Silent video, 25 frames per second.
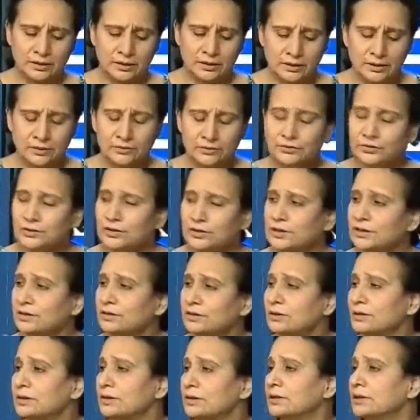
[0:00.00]

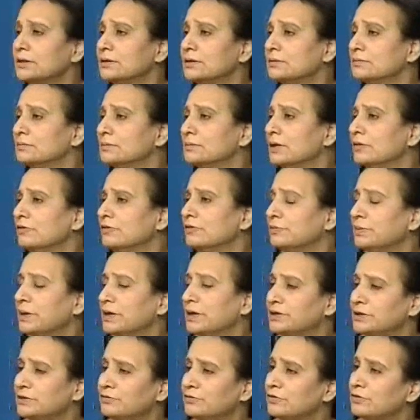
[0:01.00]
Quatrina, our
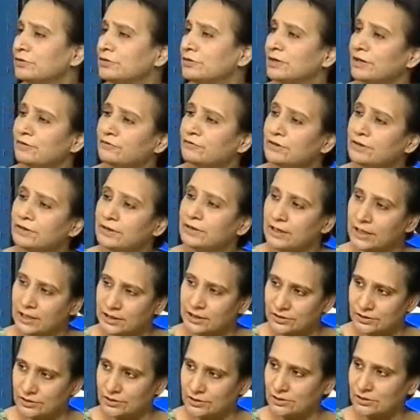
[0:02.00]
party was never
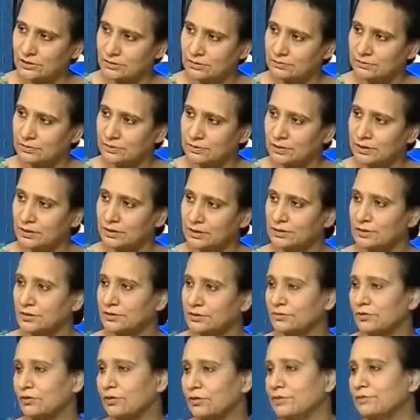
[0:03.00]
edgy. It
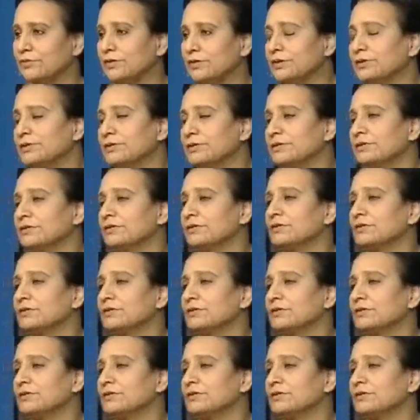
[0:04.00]
has always